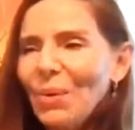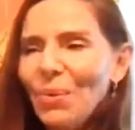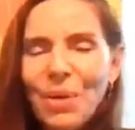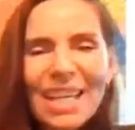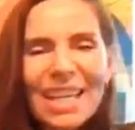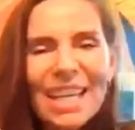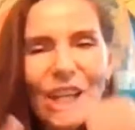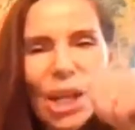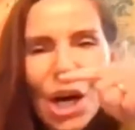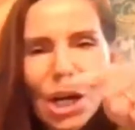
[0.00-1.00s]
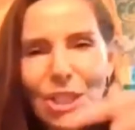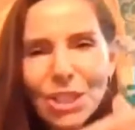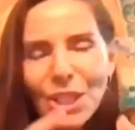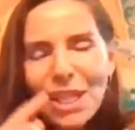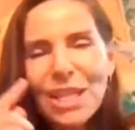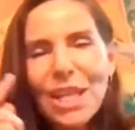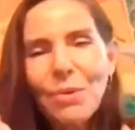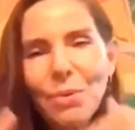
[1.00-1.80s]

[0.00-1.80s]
we get lost in a